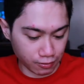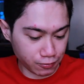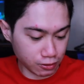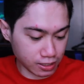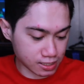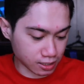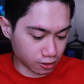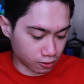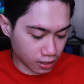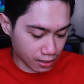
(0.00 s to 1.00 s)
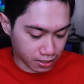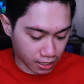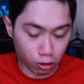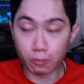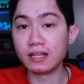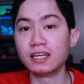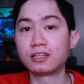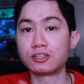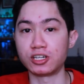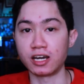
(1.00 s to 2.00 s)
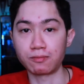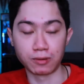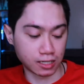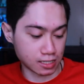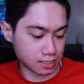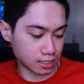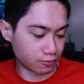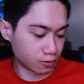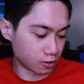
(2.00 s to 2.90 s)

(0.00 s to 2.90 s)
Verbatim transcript: a few days ago. I mean, I opened it to check because, of